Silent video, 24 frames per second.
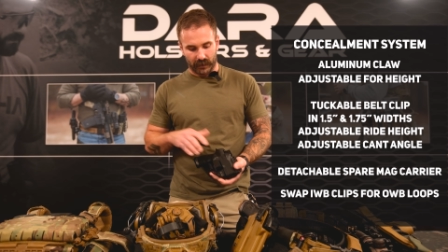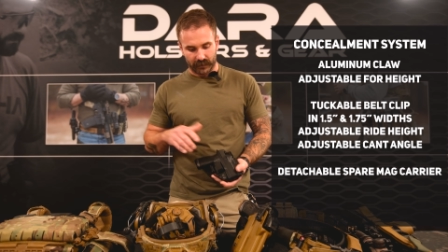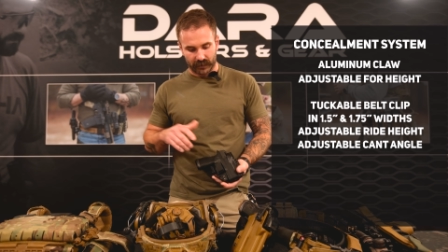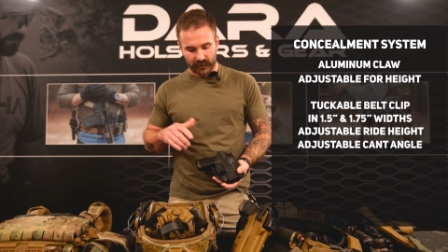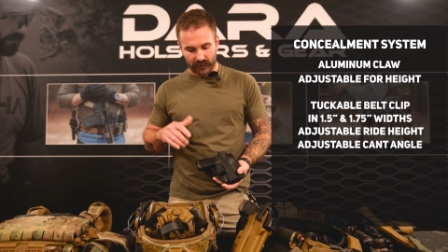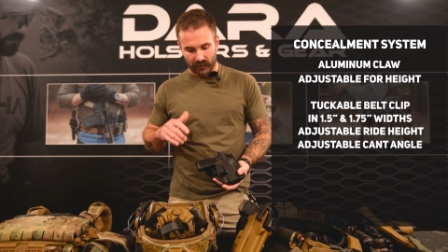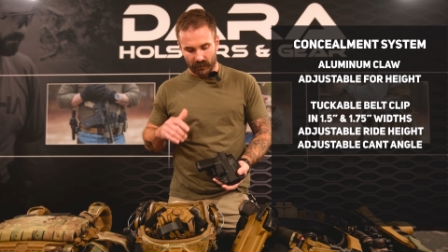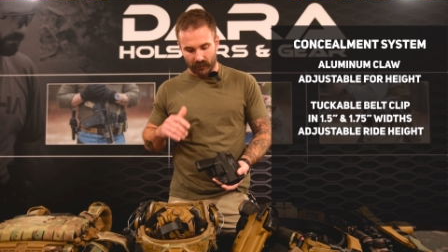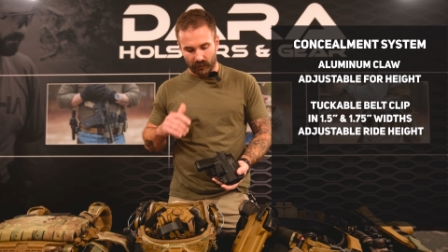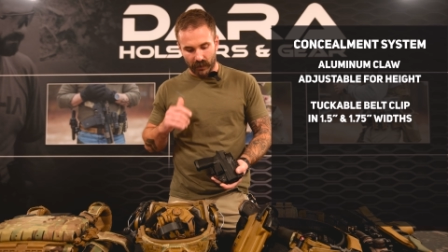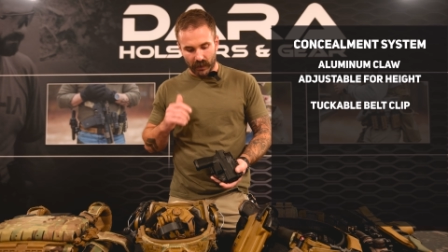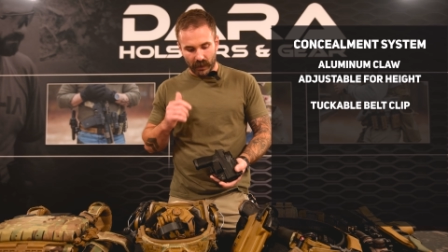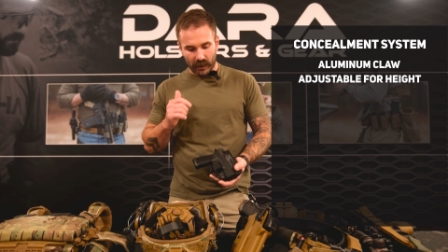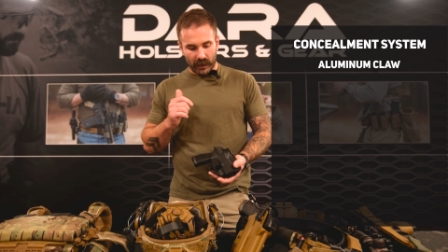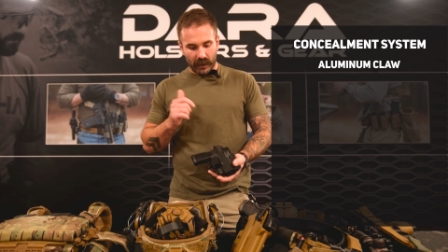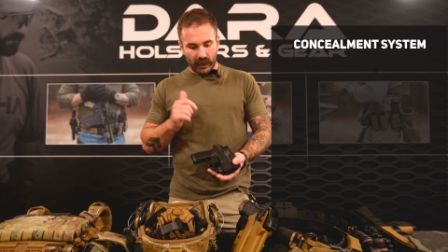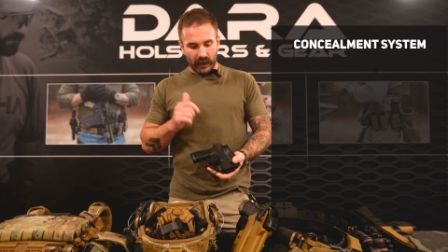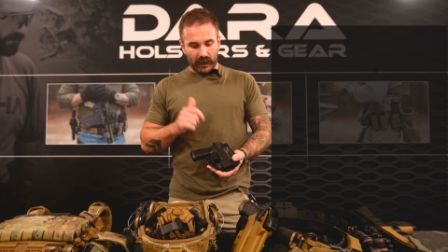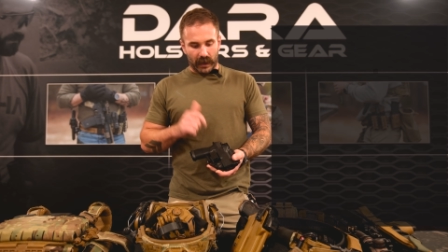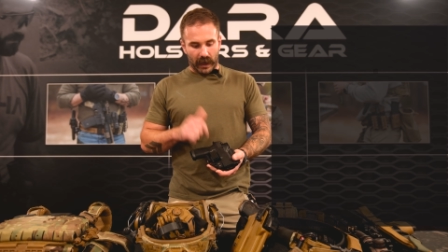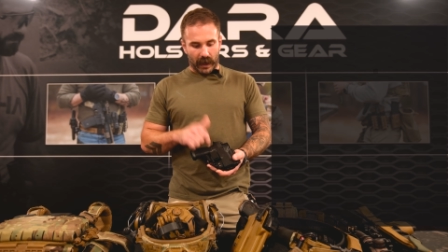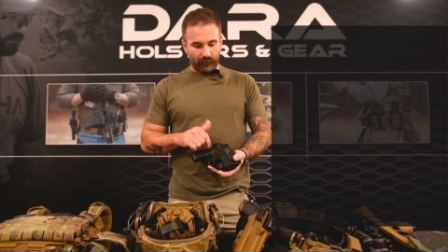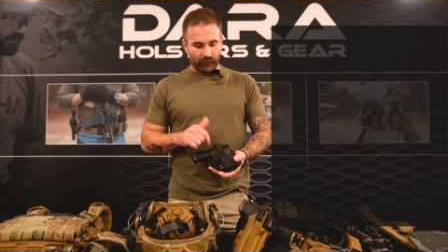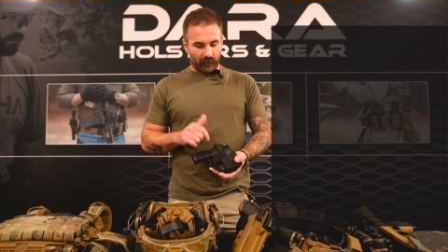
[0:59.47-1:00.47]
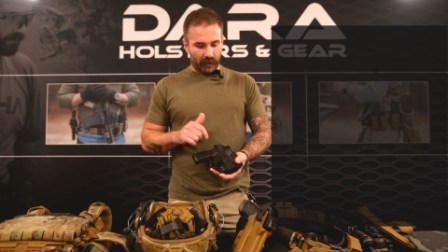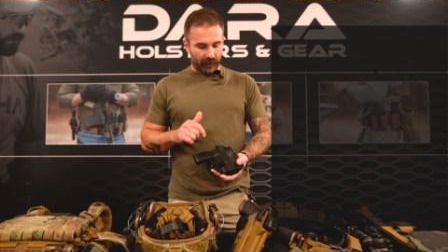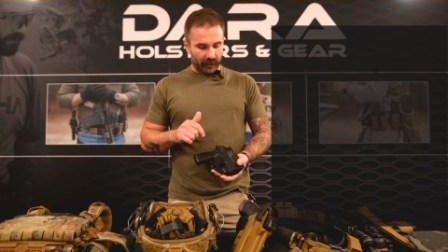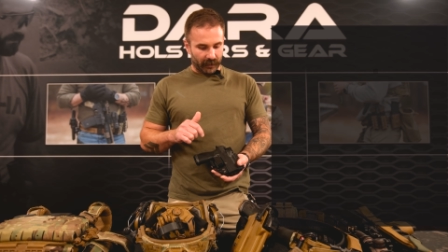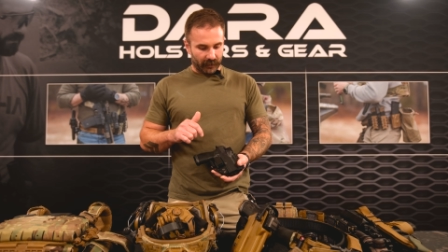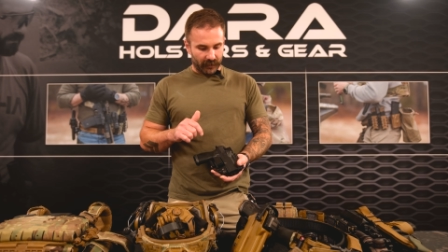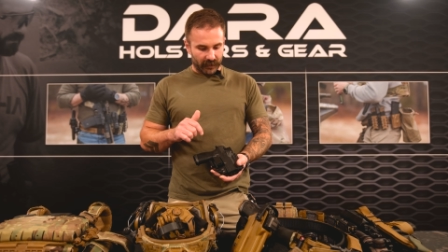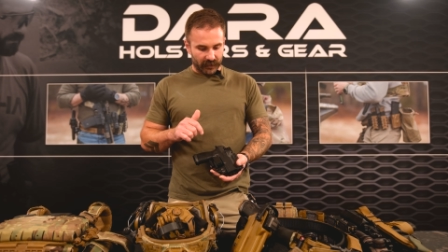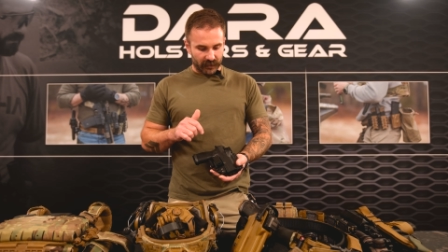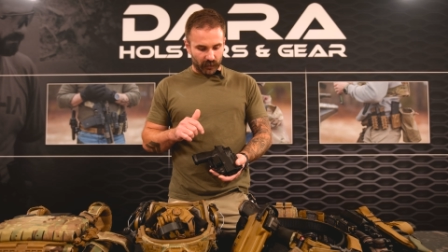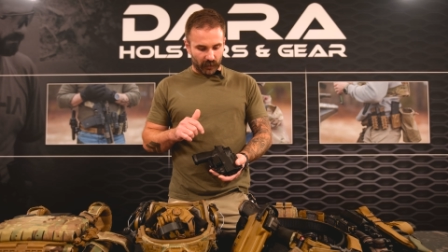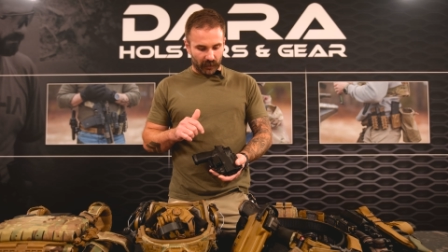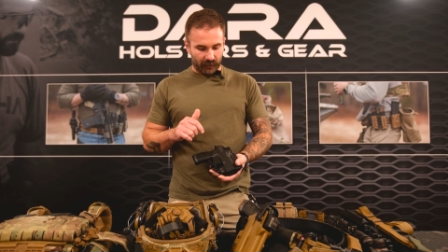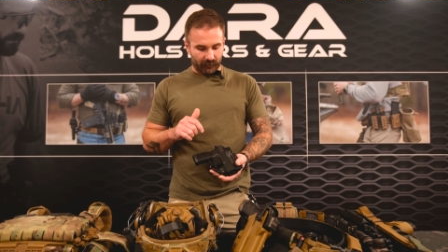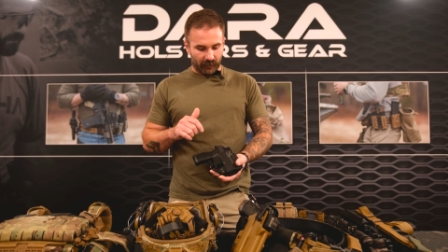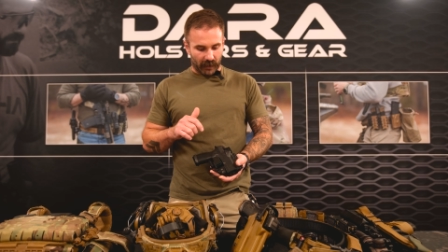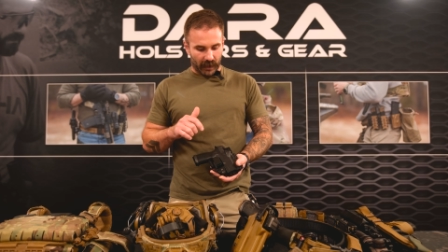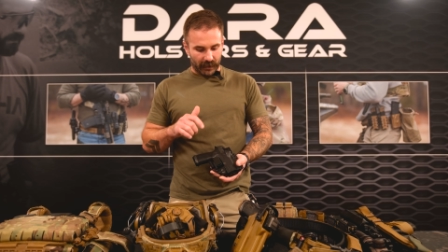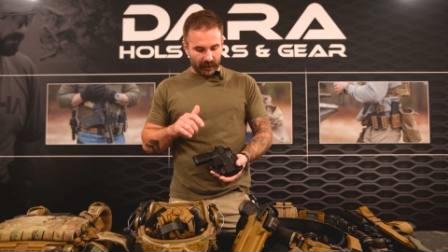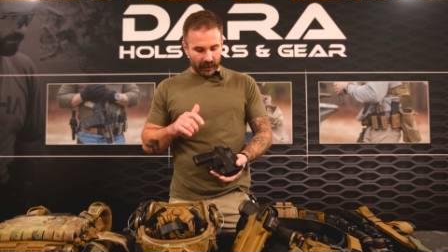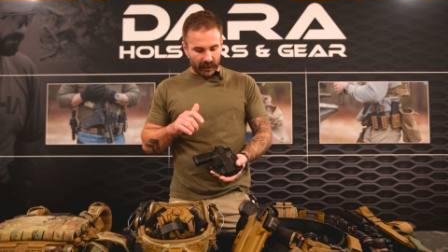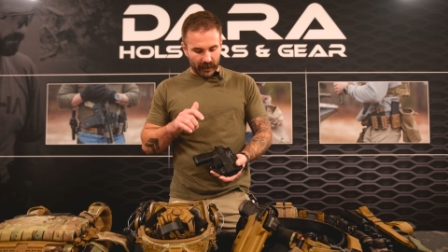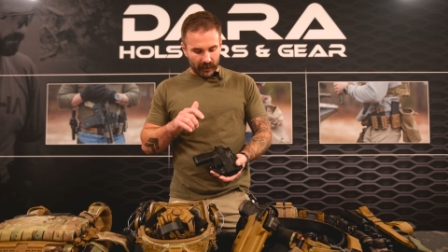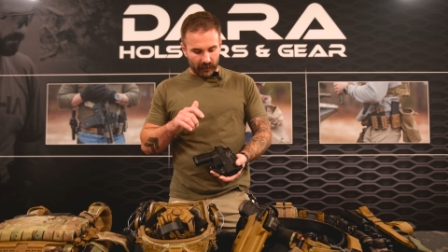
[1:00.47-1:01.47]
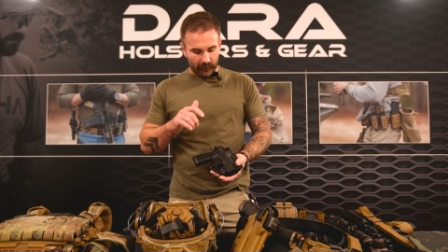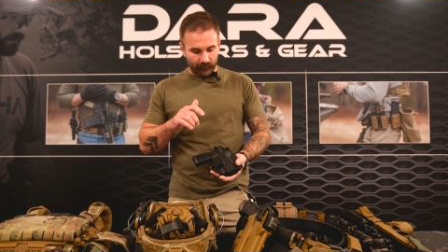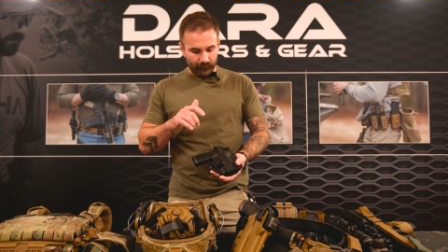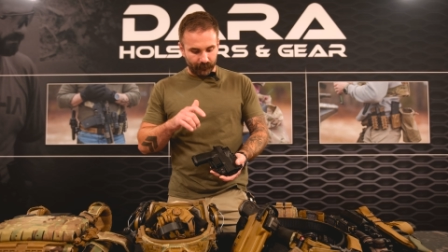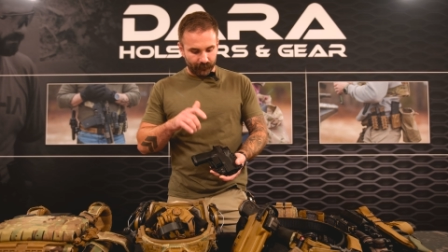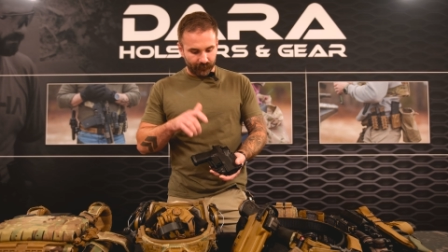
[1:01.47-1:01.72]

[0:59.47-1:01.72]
So I'm running this one right now.